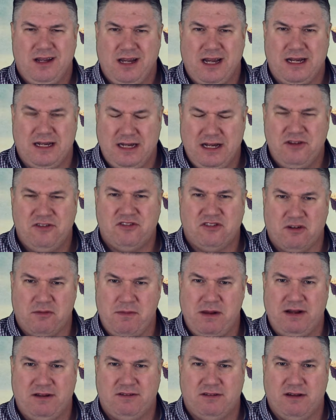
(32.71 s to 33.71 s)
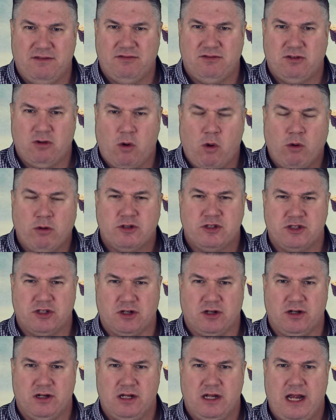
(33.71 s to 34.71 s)
an instrument of
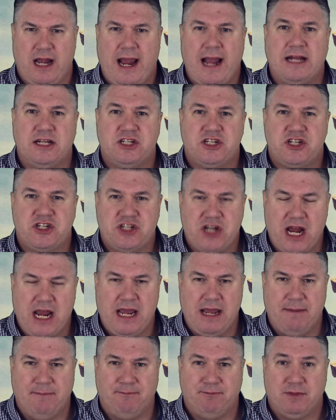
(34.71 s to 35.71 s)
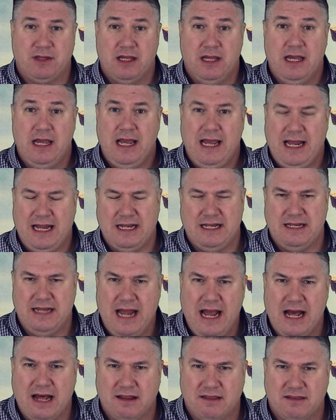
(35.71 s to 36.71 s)
torture and shame and
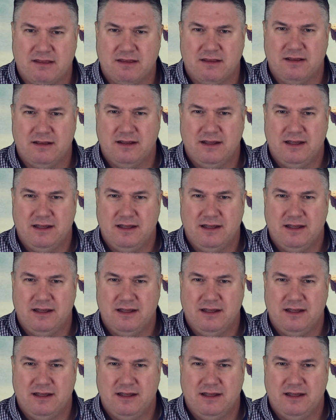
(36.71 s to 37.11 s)
death.